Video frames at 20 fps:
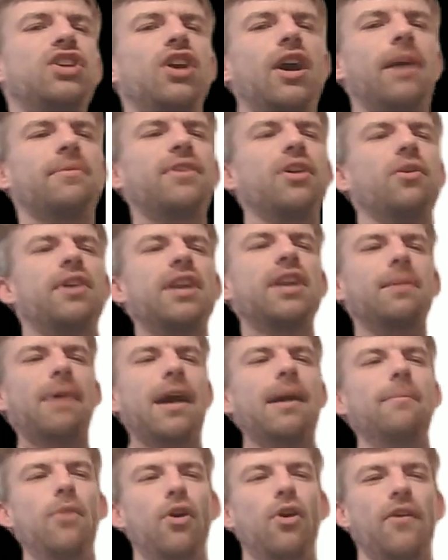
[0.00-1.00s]
talking about
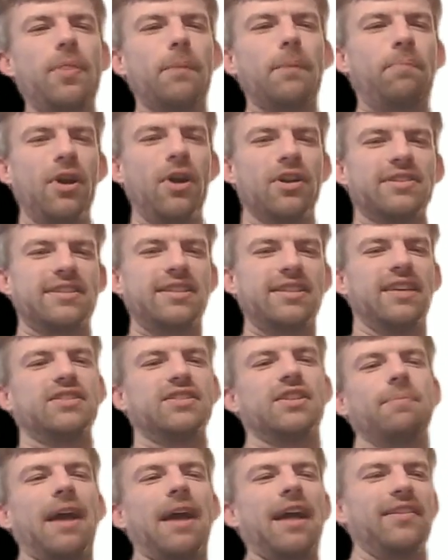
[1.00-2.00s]
more of the positives
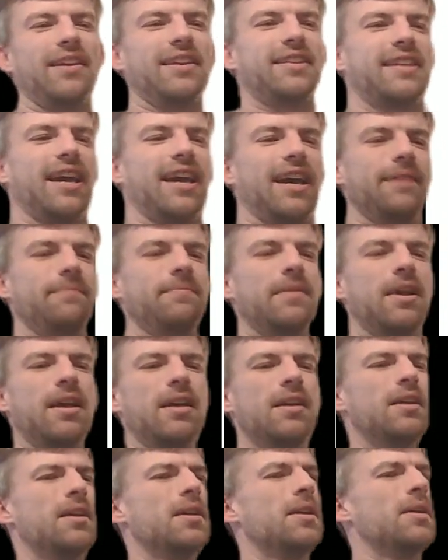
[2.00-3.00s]
about this game.
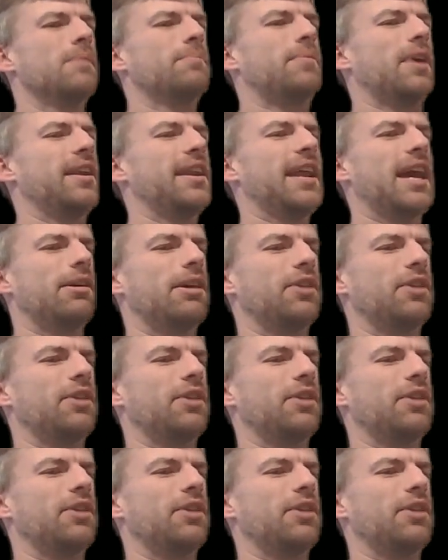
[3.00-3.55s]
But now I think